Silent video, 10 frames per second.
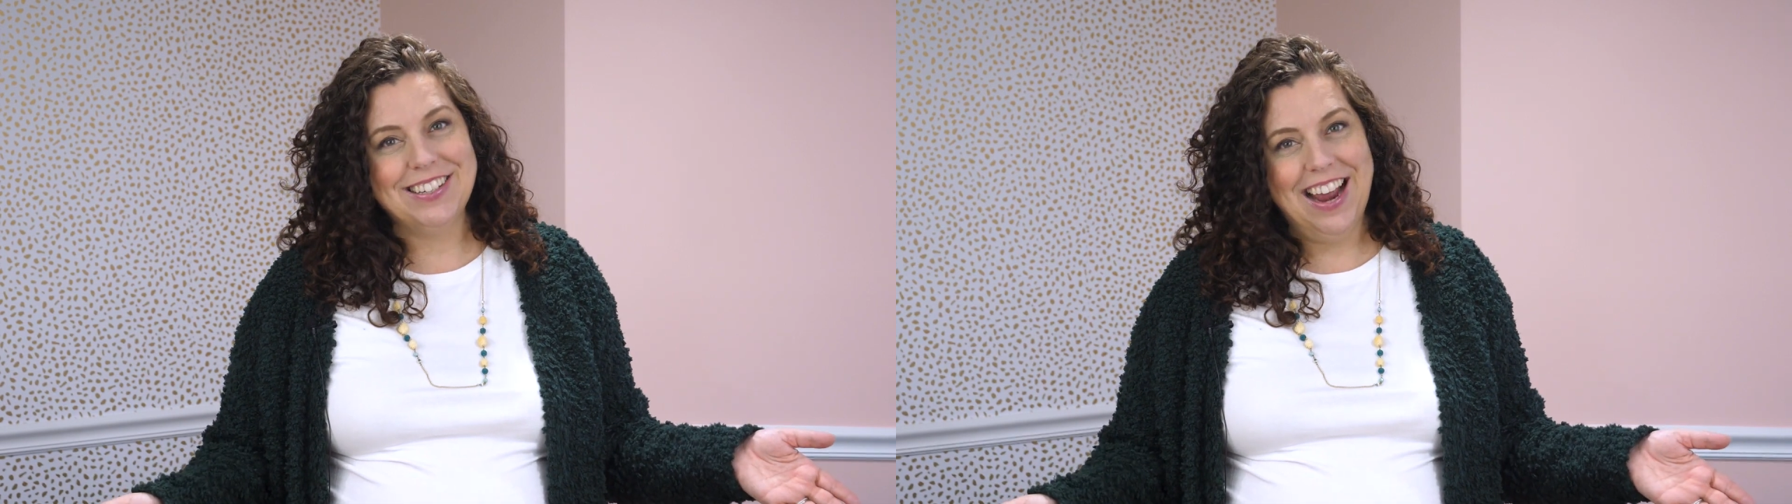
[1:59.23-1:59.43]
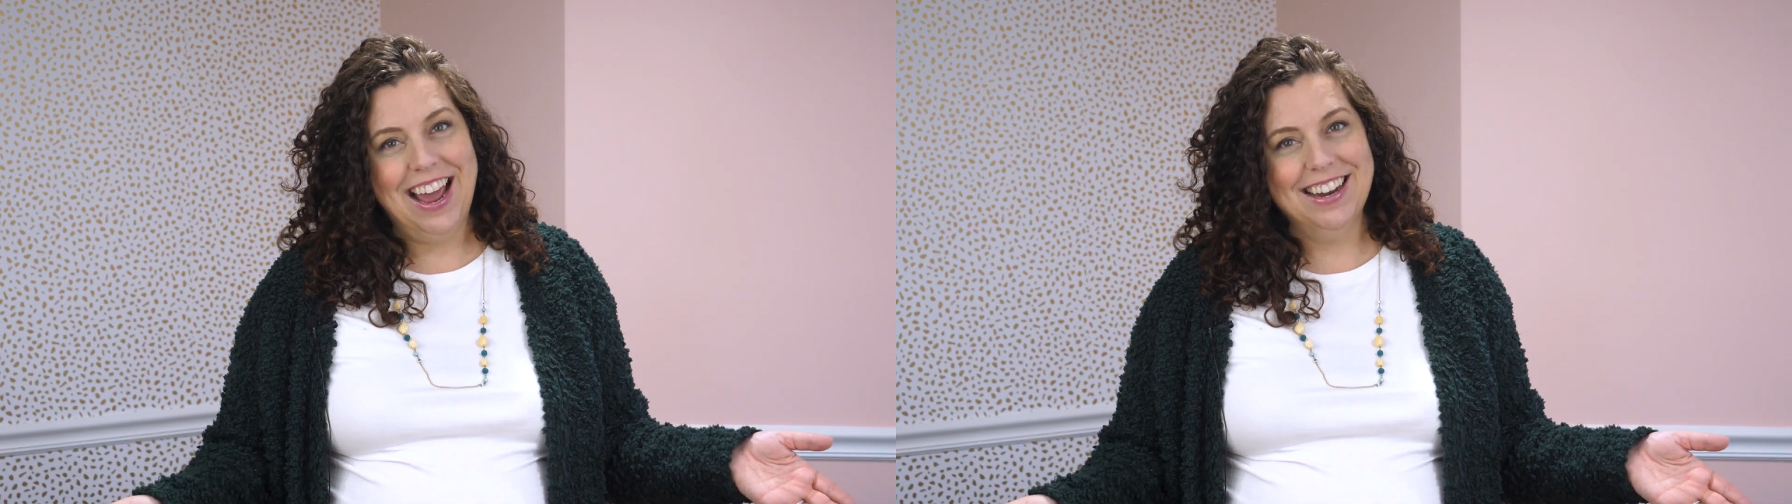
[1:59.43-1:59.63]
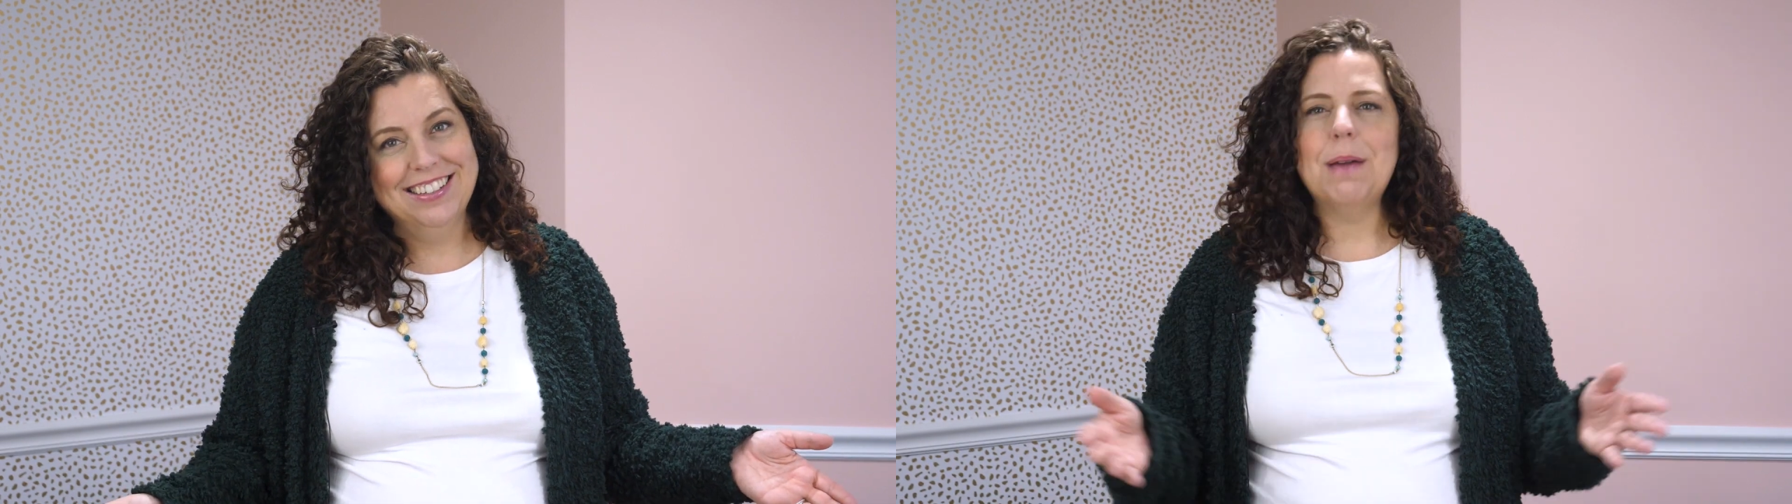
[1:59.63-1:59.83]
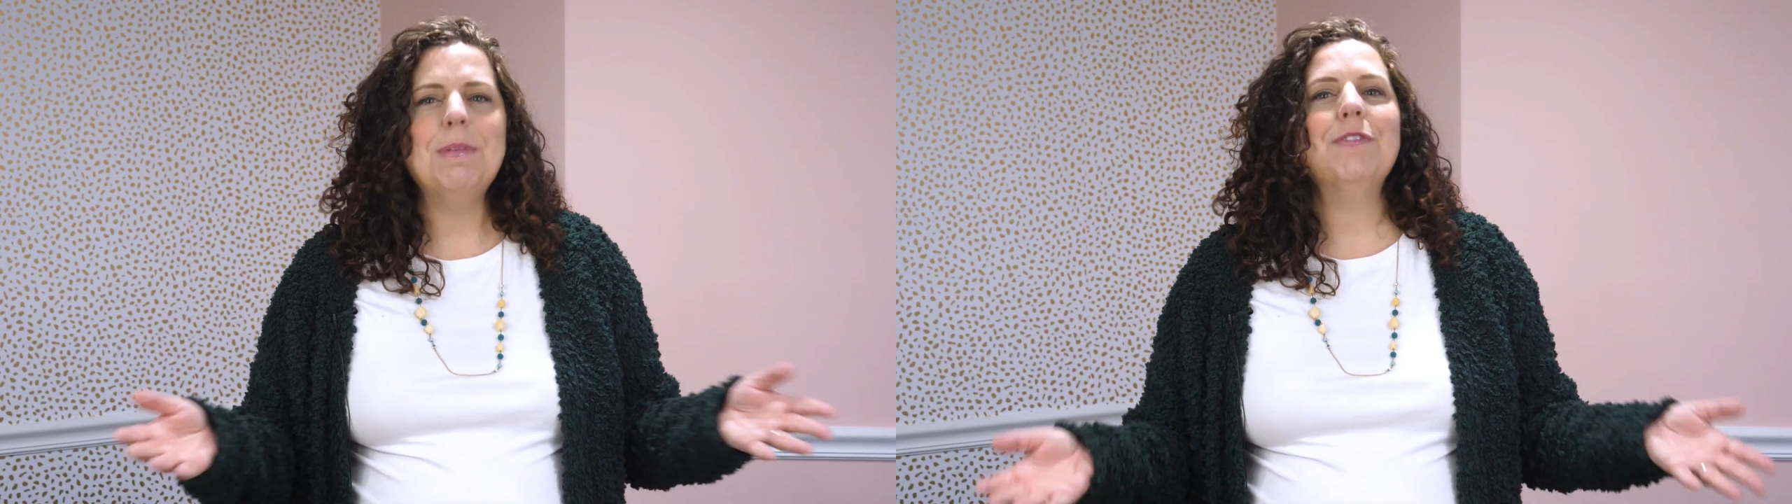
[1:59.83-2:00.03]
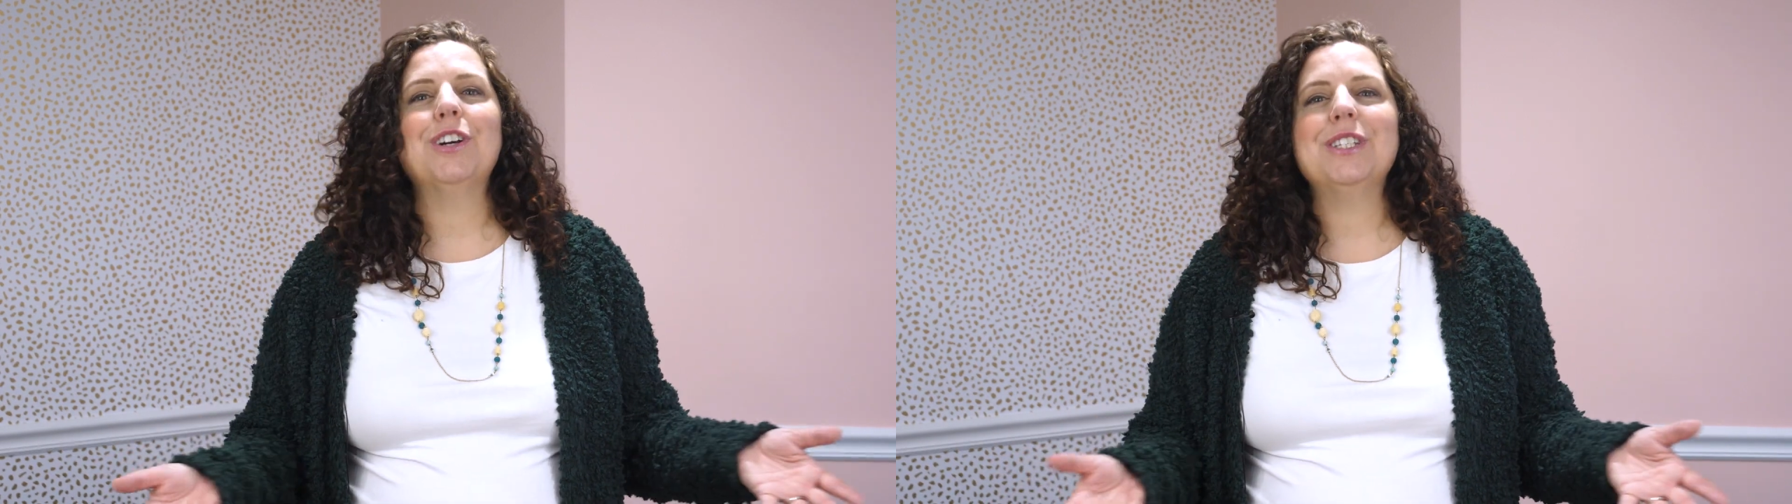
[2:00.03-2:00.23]
you're at. Let
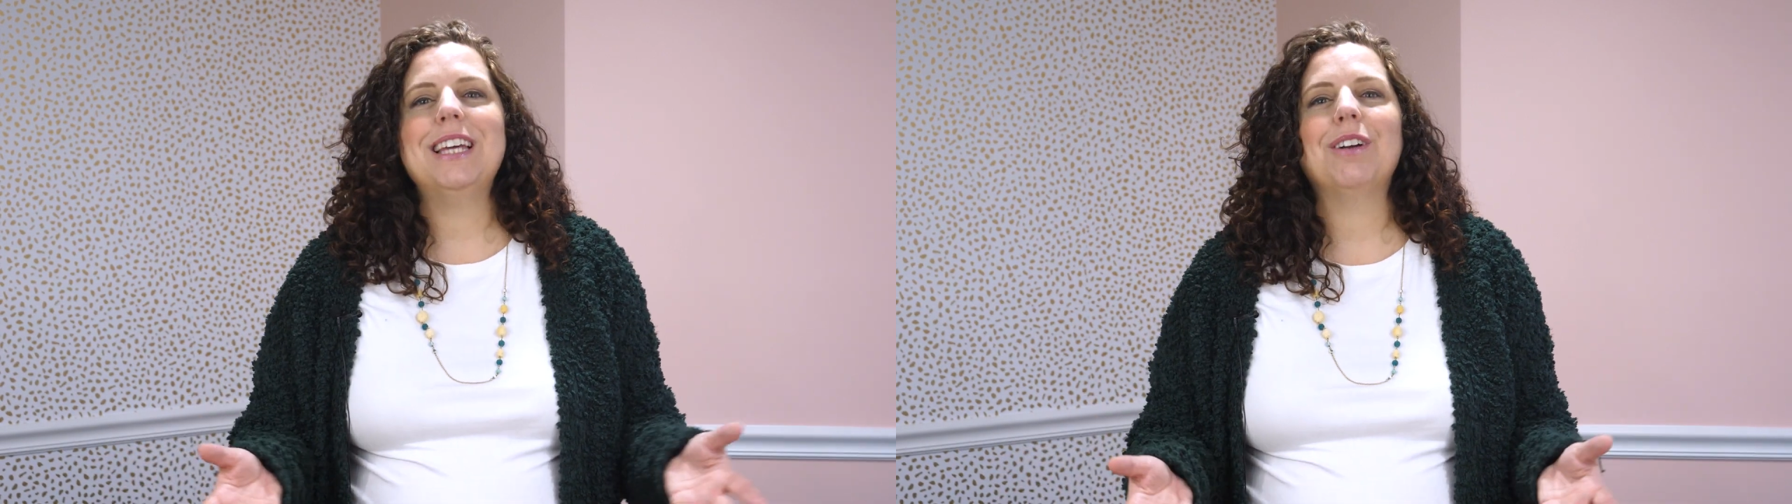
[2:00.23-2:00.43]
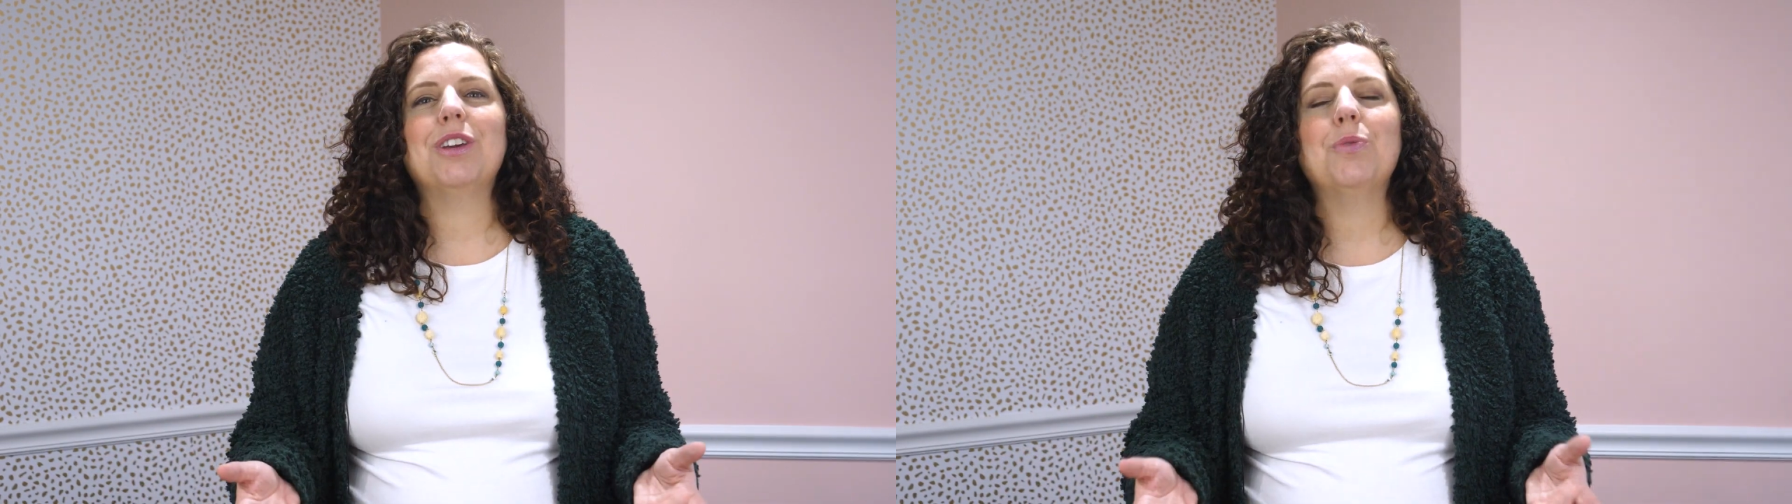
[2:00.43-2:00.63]
me first tell